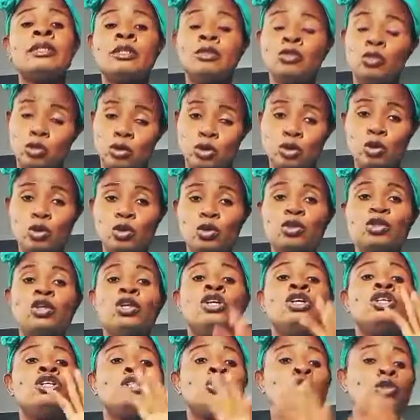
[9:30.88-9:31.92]
you do
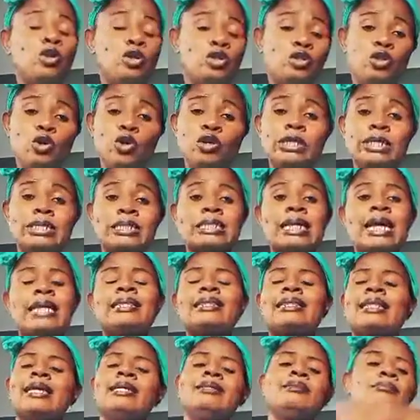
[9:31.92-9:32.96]
the
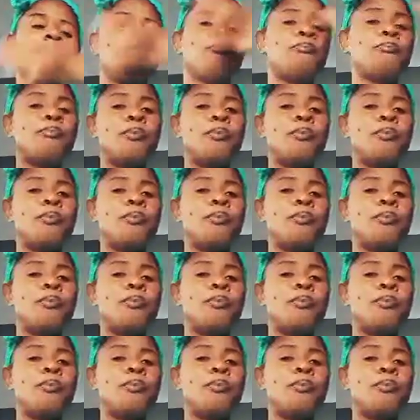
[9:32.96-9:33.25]
same thing.